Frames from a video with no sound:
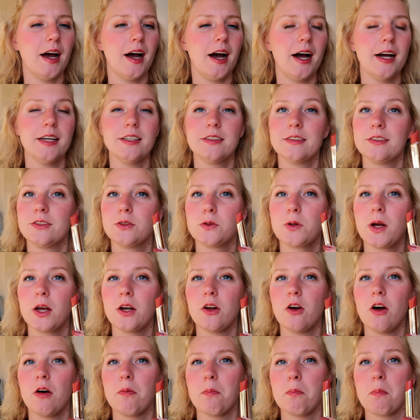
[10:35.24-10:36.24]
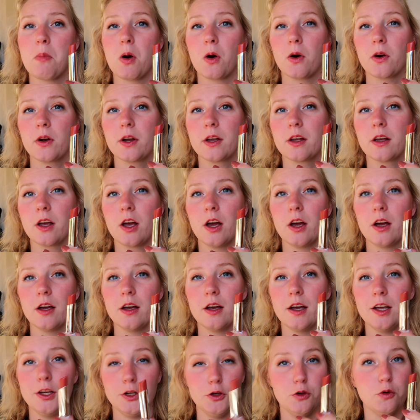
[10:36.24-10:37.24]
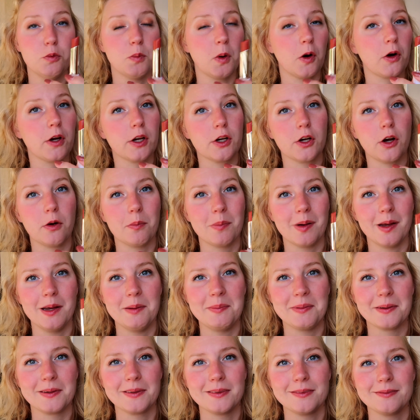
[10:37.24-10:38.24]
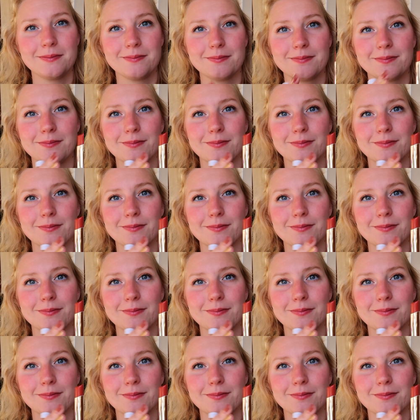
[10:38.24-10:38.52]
I still cannot mark a new marking on paper,